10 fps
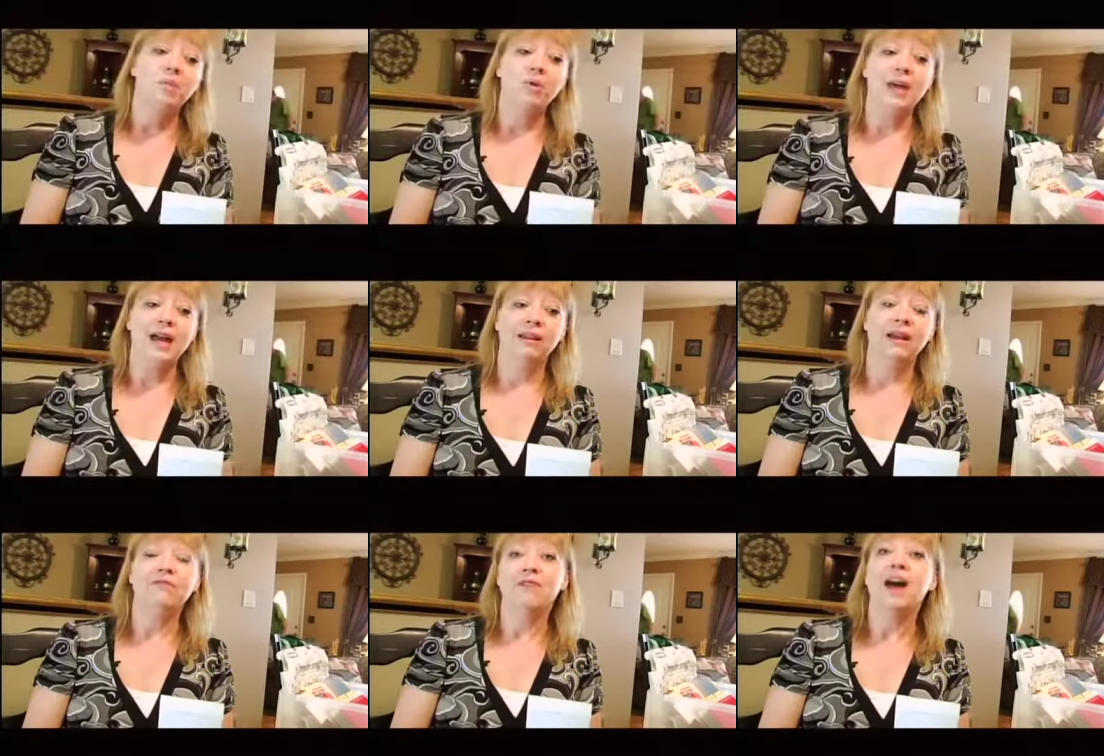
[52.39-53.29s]
But we had
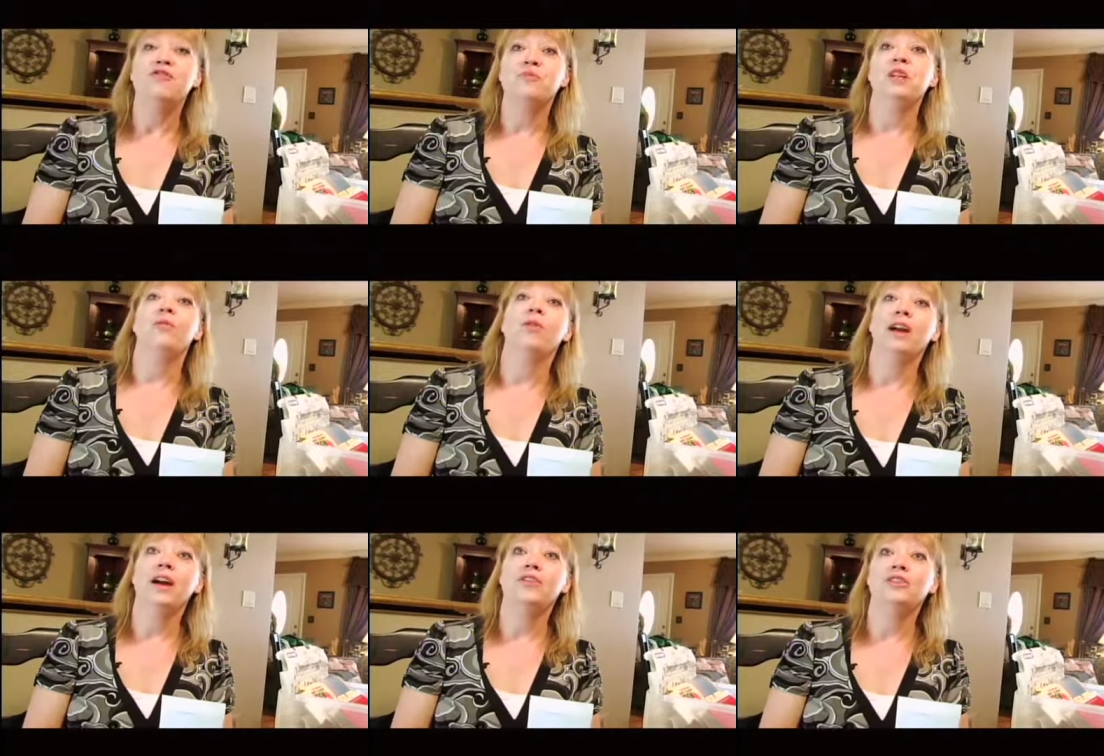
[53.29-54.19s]
like five people
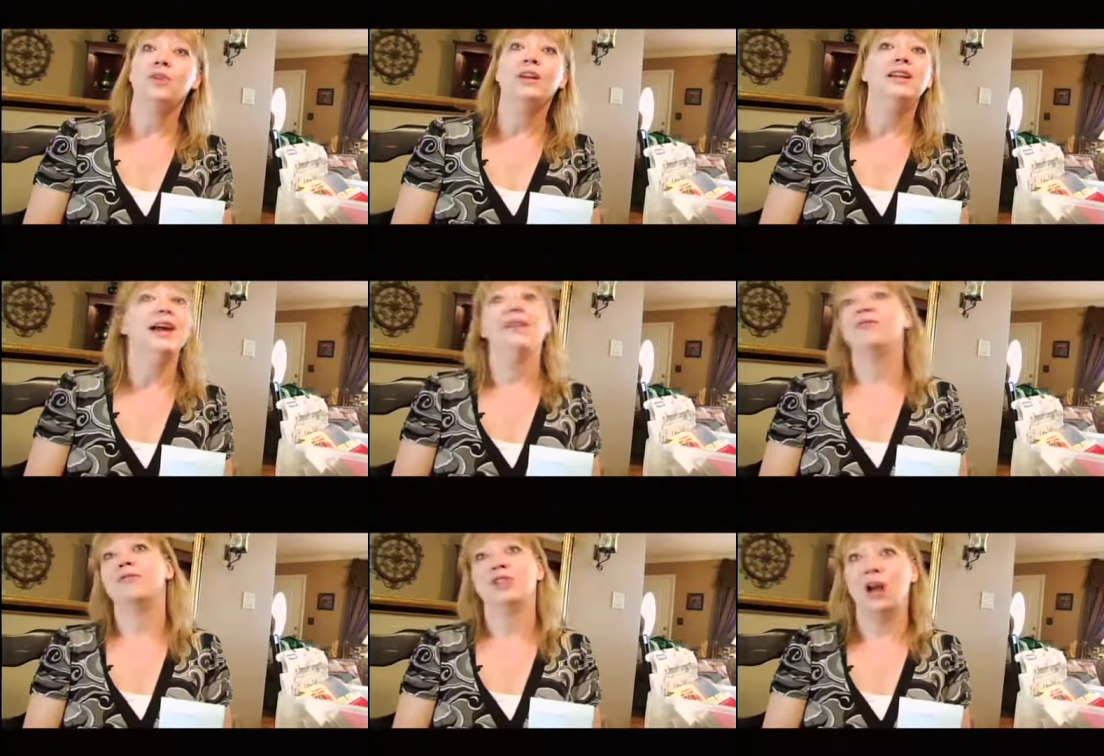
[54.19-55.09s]
there, so we didn't have
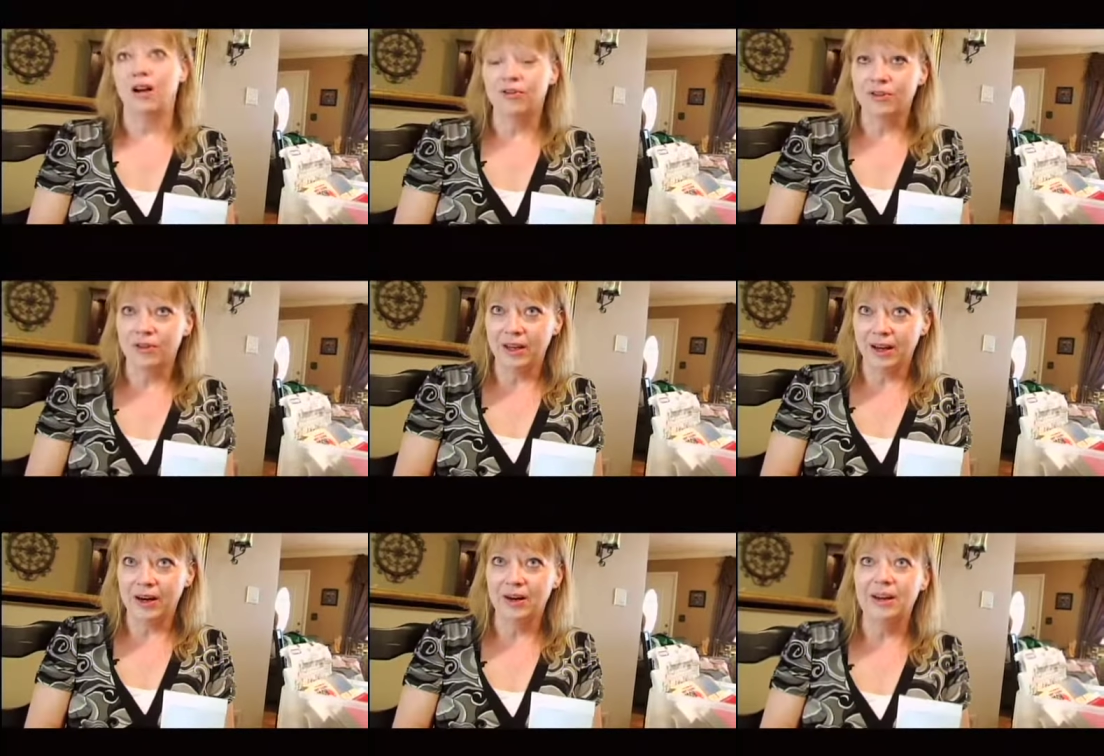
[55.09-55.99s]
the photographer
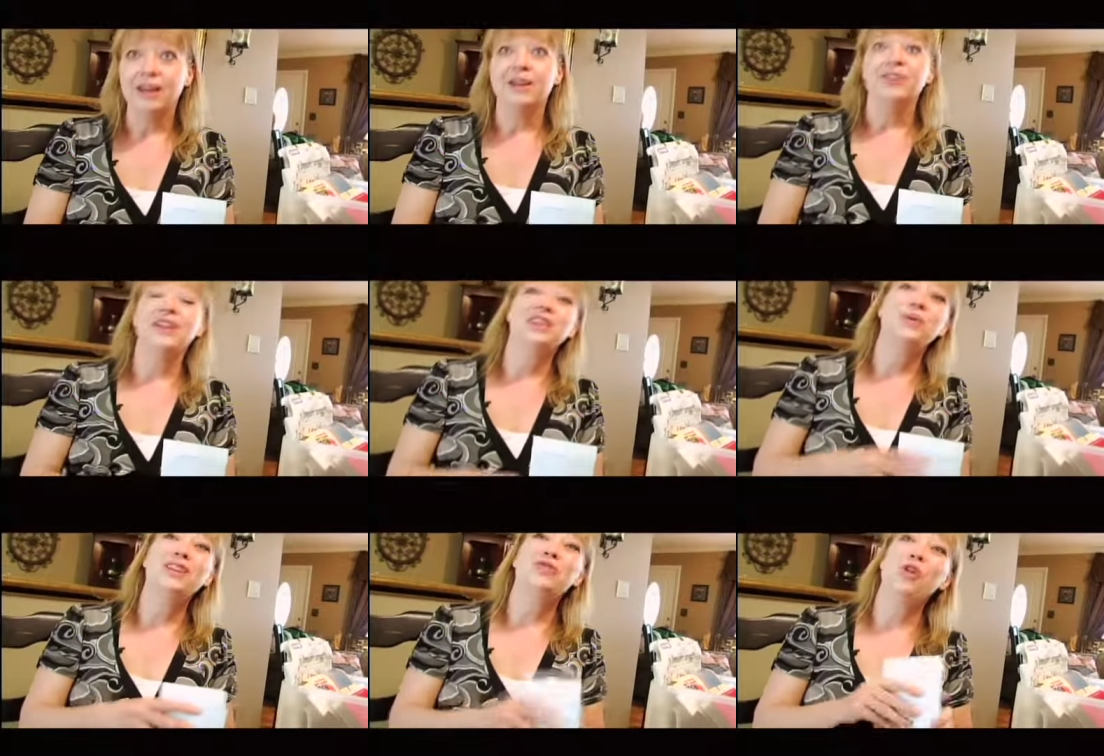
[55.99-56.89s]
there. So that's
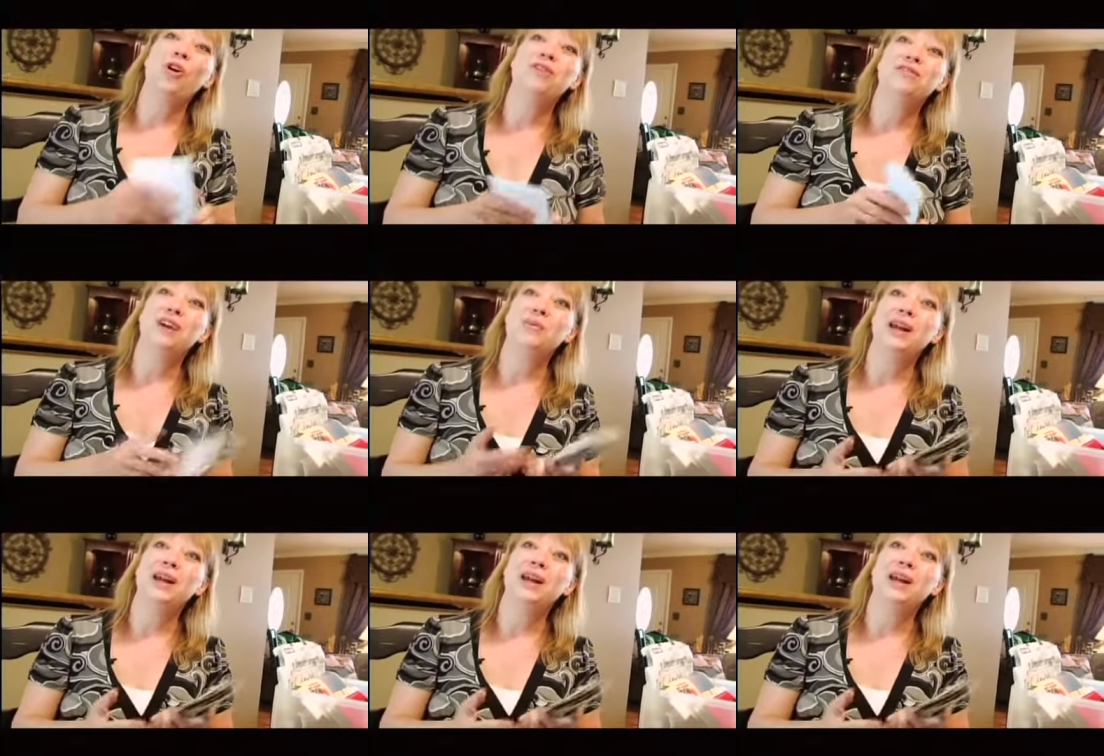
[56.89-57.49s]
why it's sort of hard to find